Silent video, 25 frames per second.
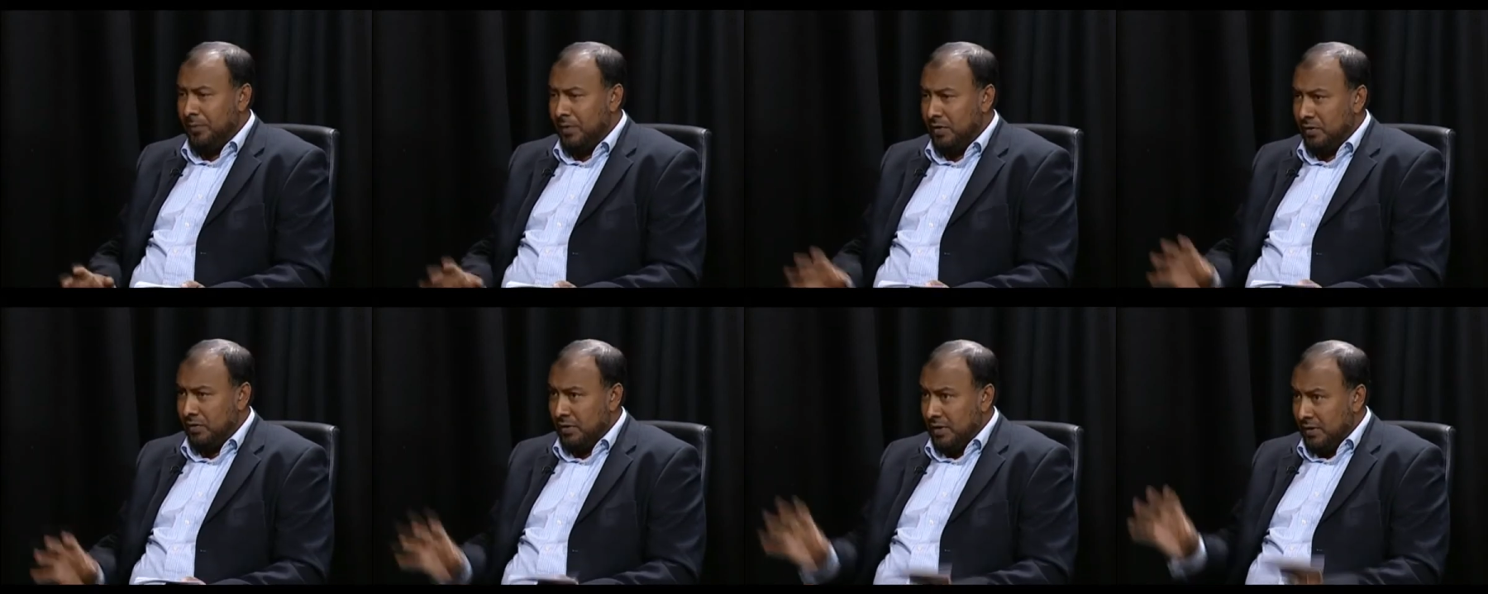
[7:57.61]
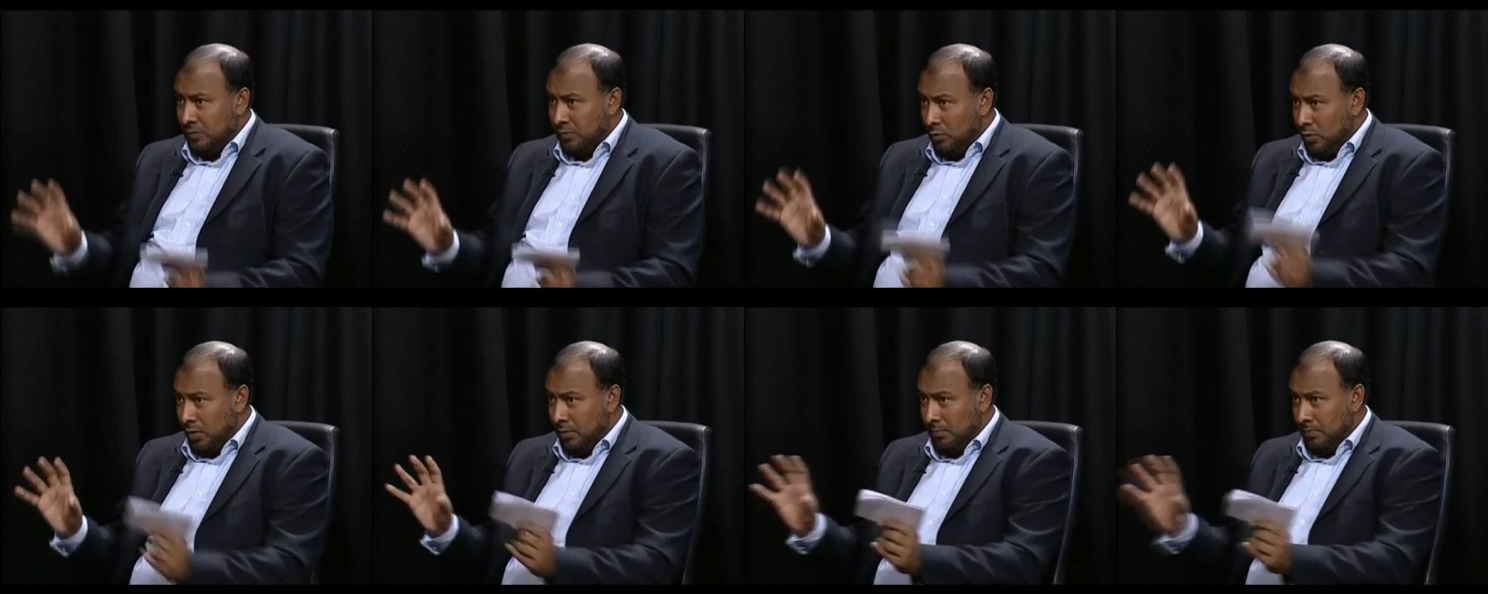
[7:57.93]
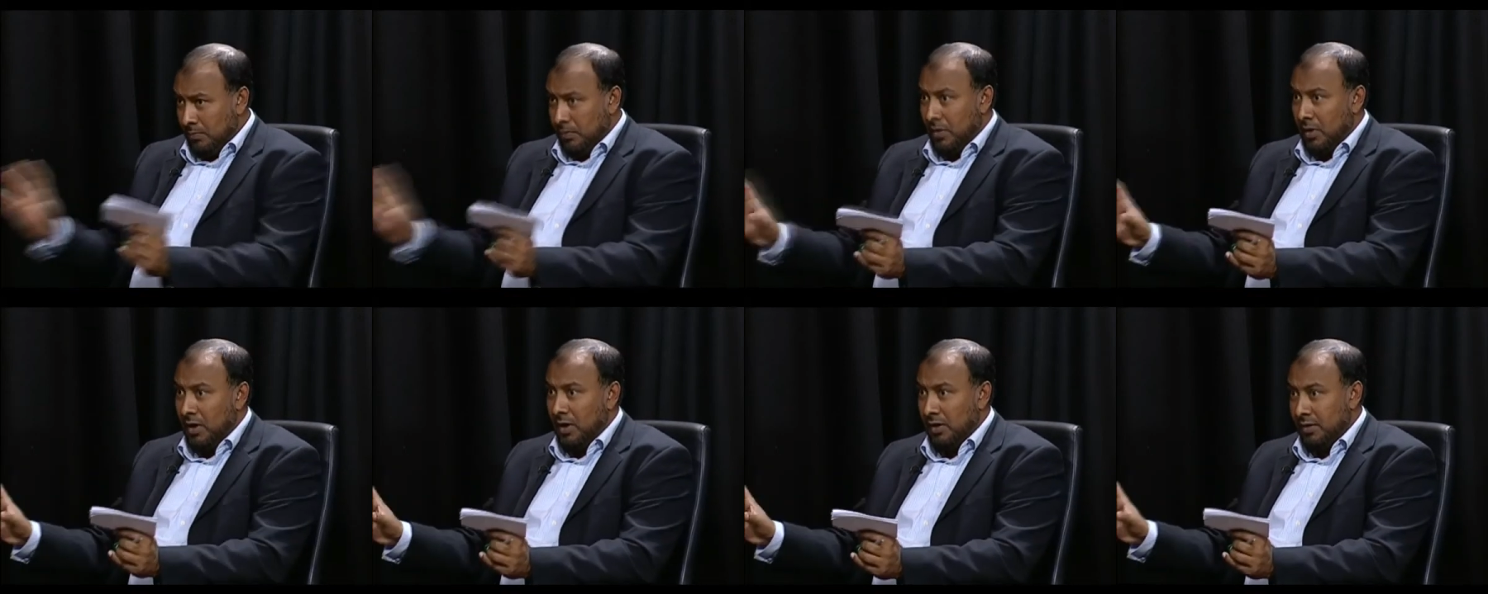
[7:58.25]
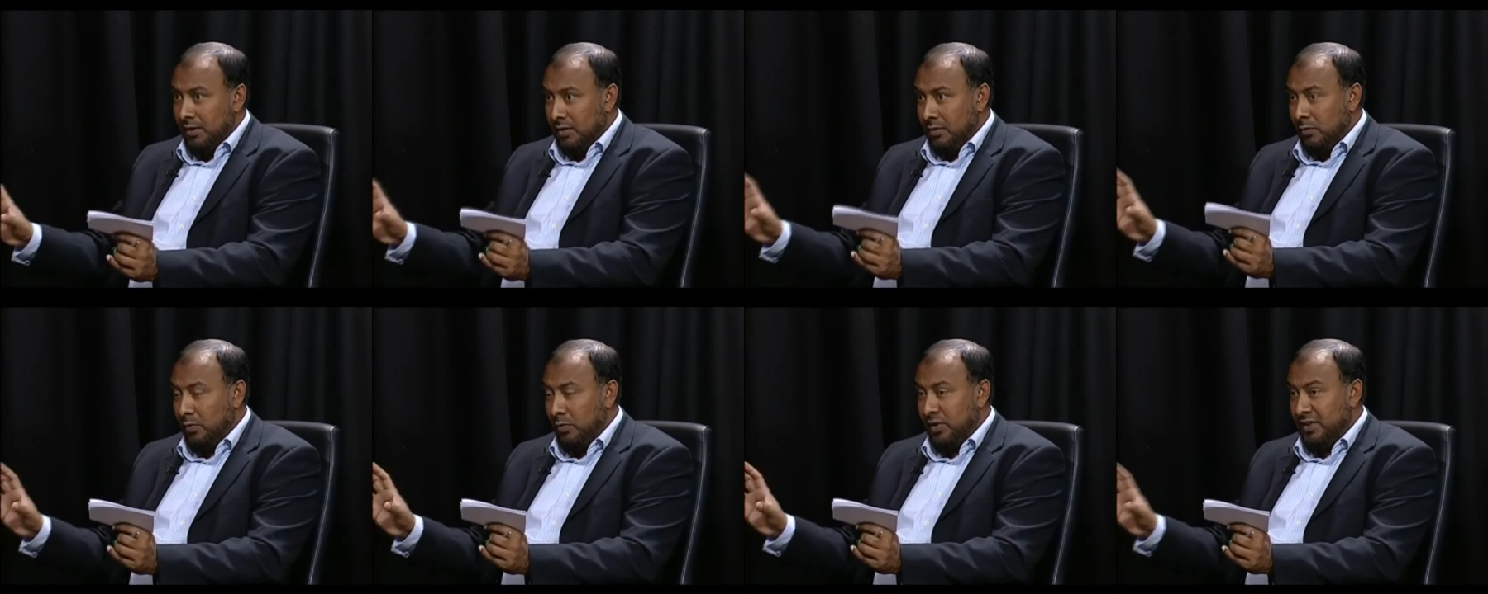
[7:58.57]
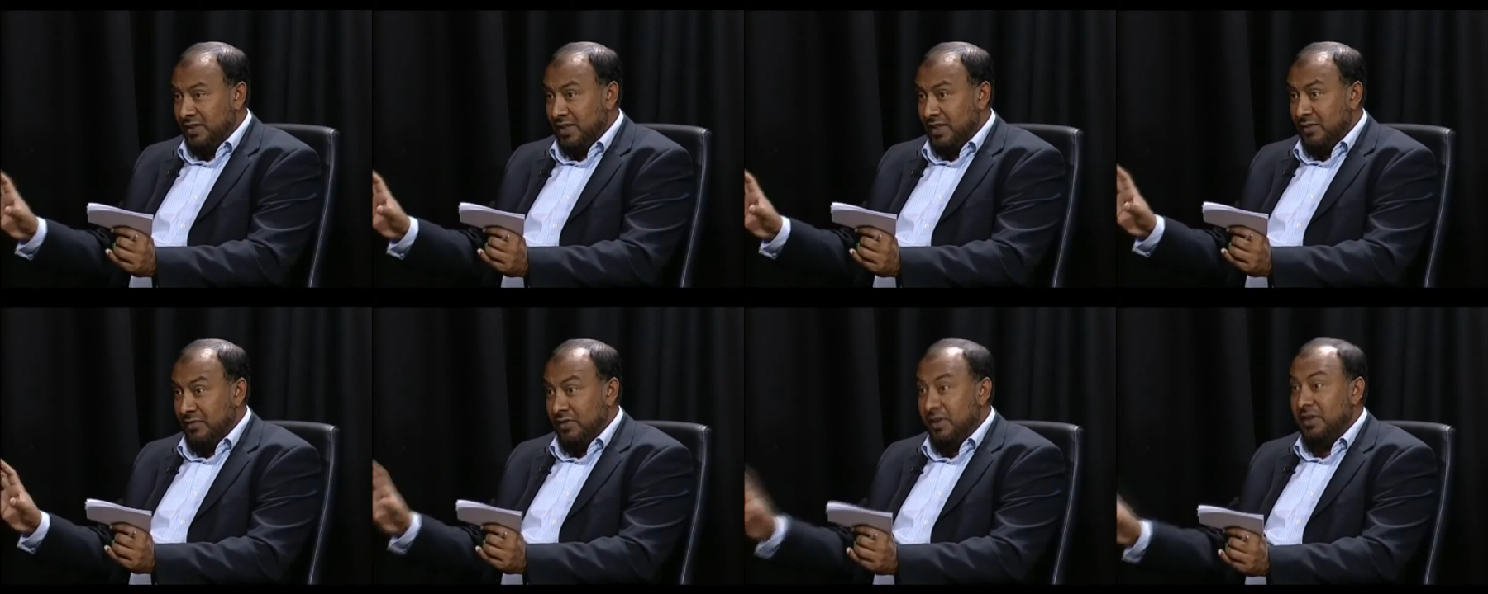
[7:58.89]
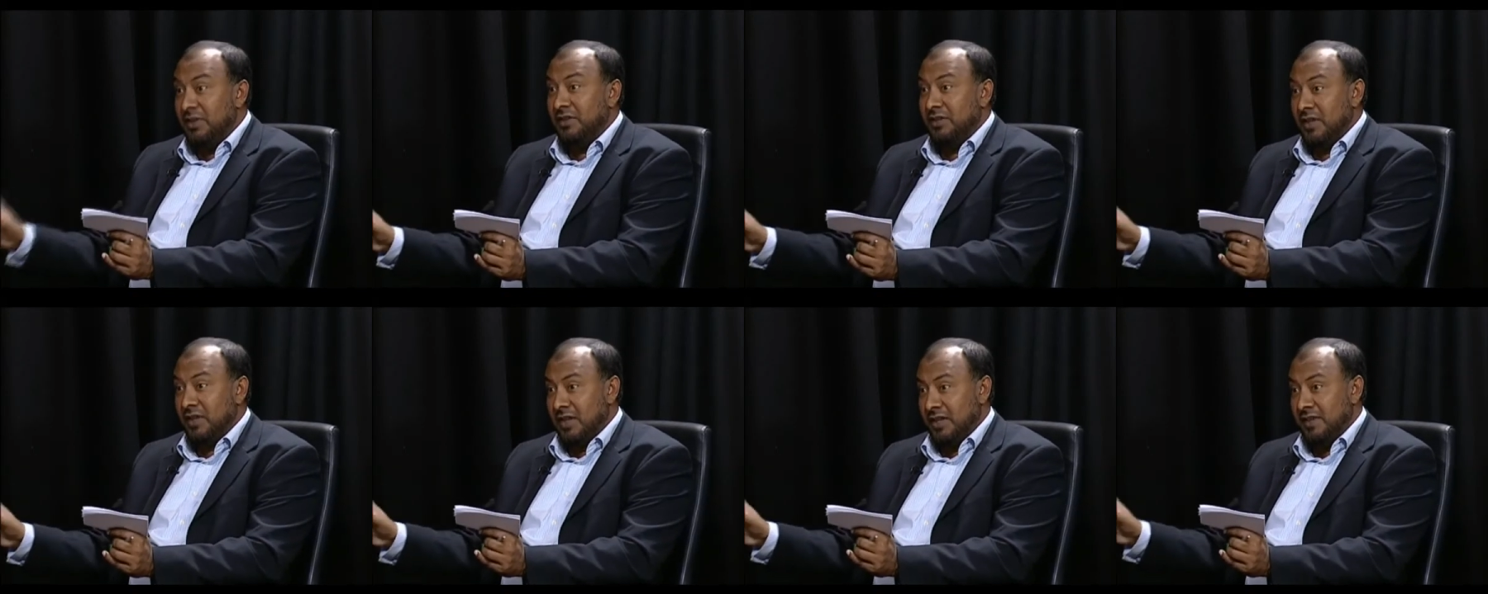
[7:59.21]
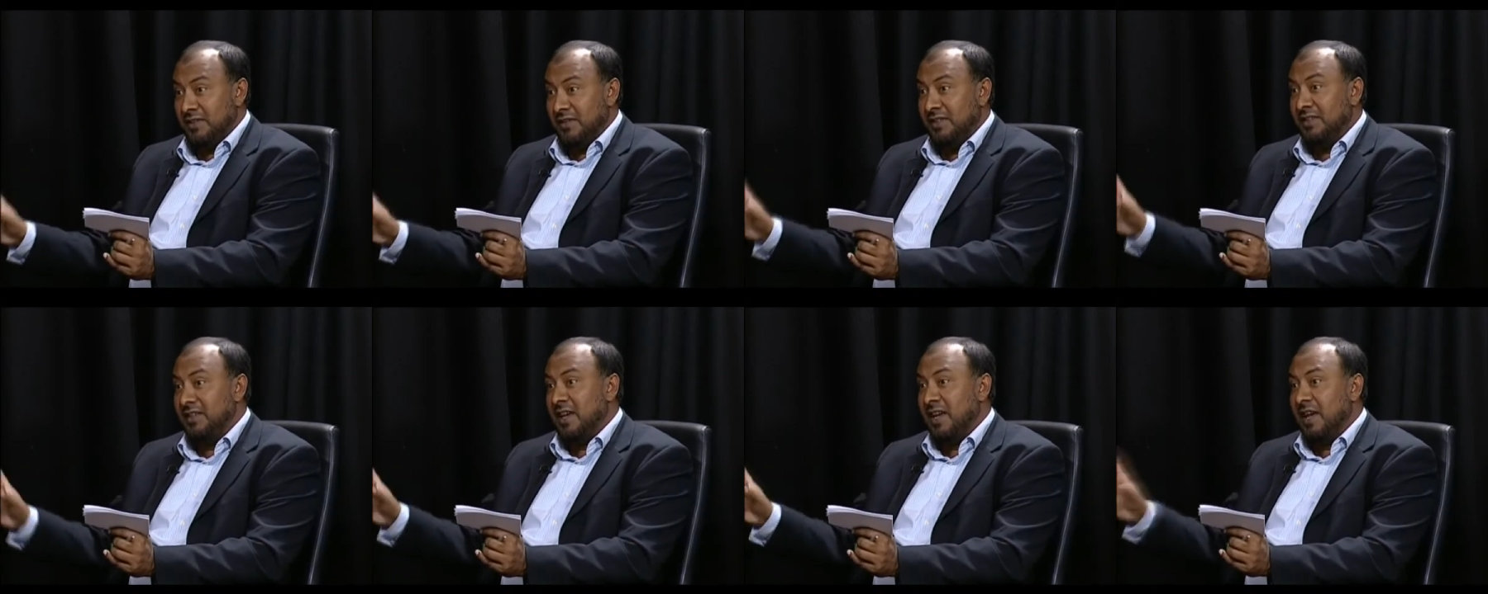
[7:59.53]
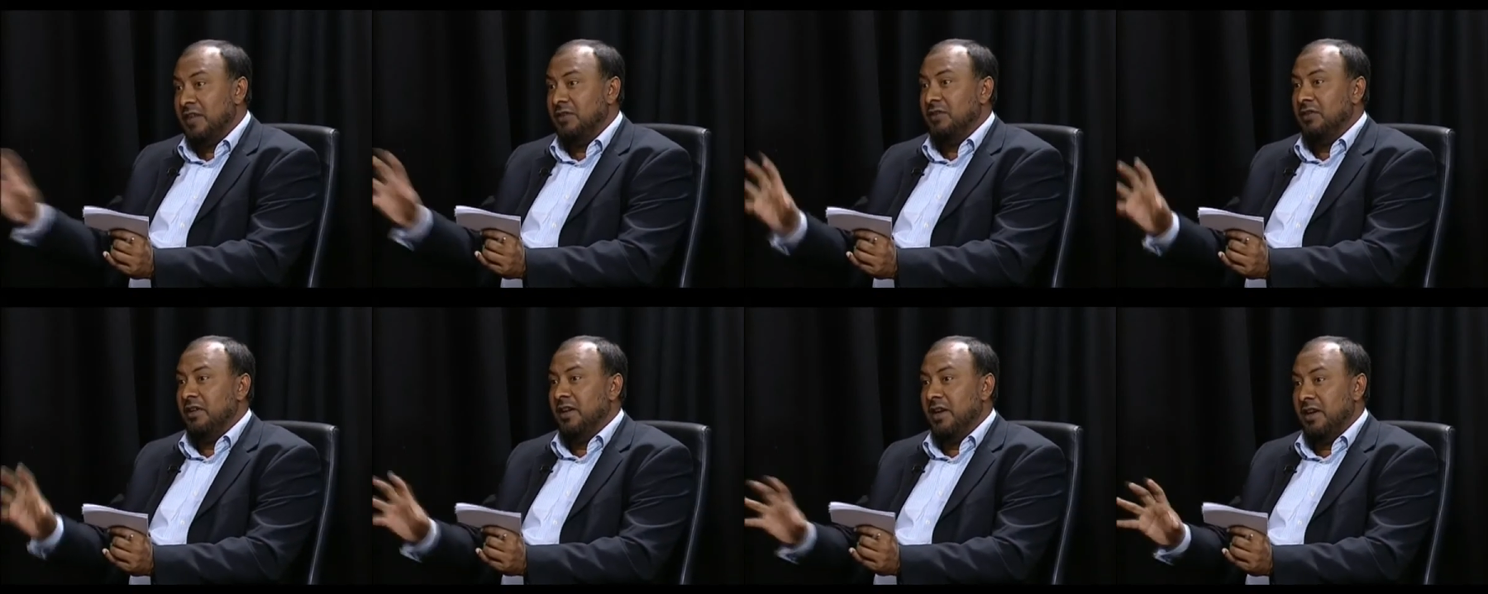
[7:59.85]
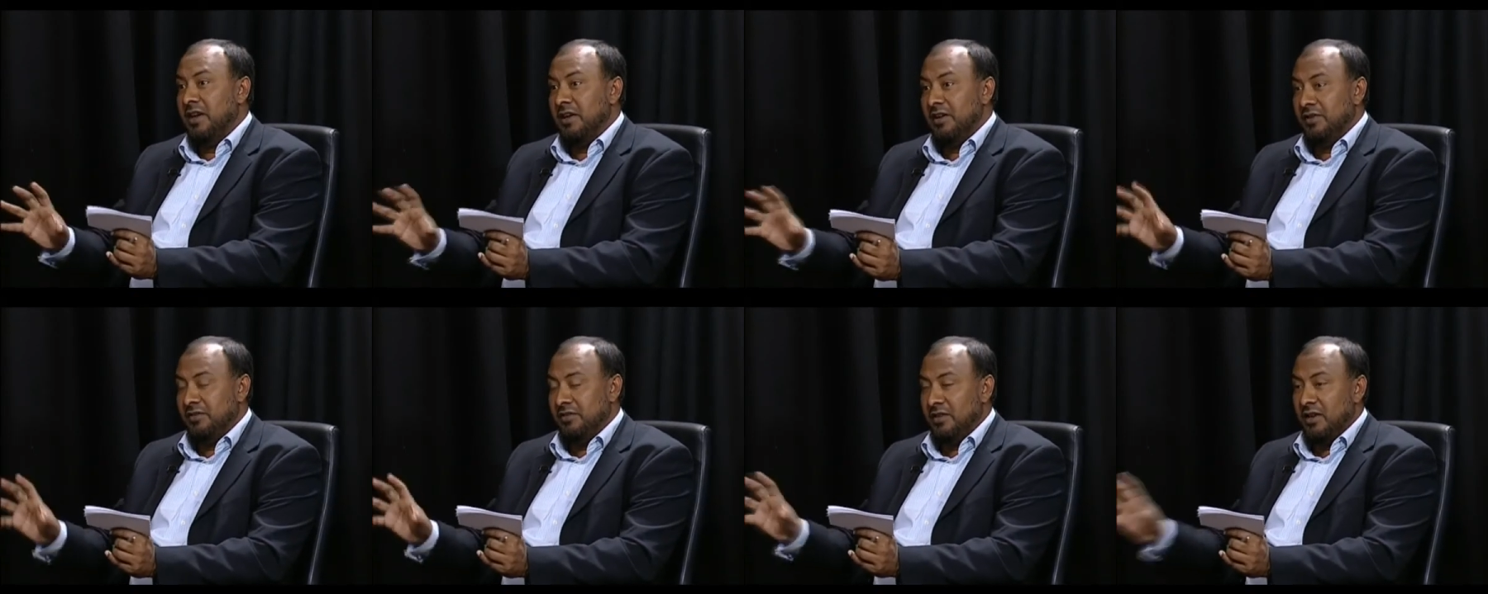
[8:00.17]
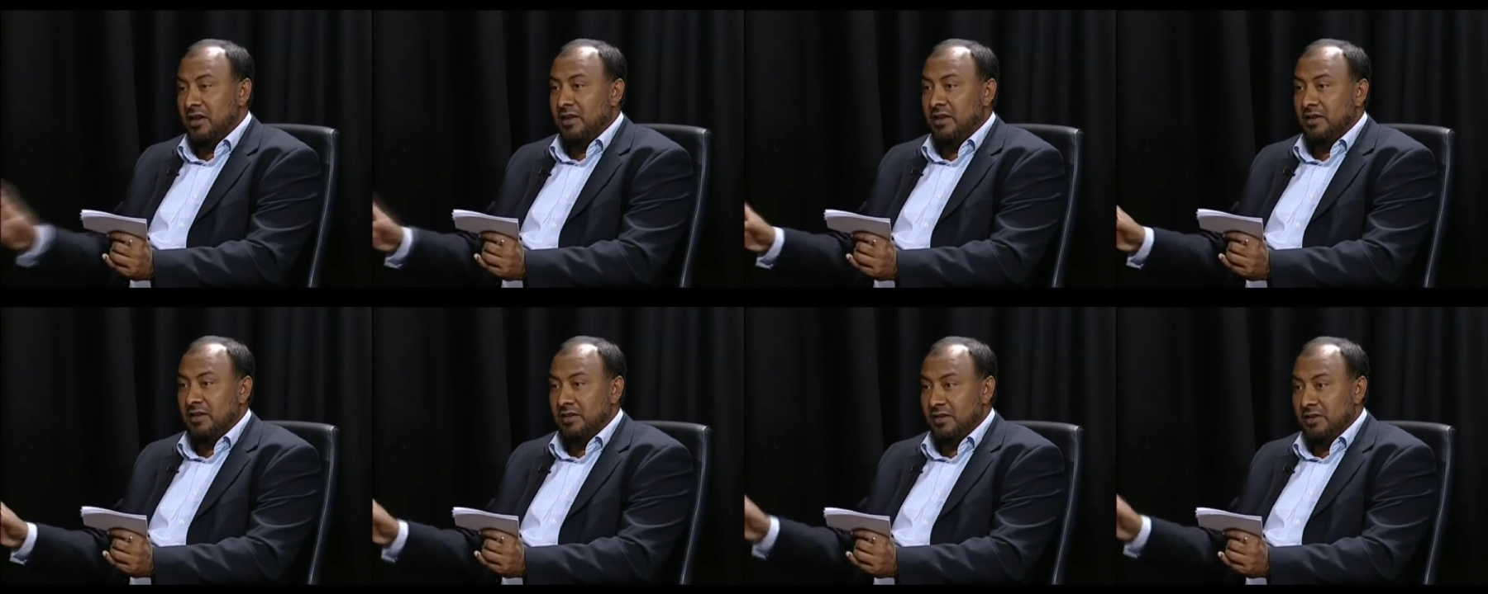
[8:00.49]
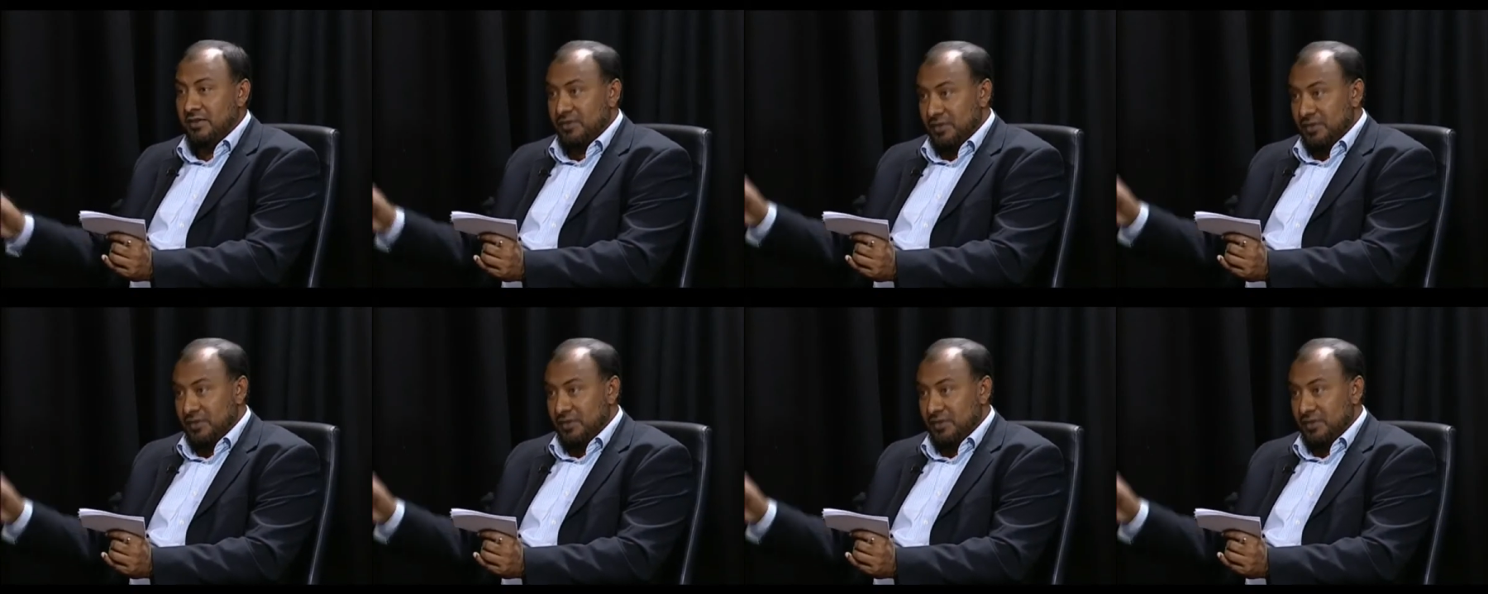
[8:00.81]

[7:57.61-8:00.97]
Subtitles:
So there's one part where Srebrenica is. This actually still under the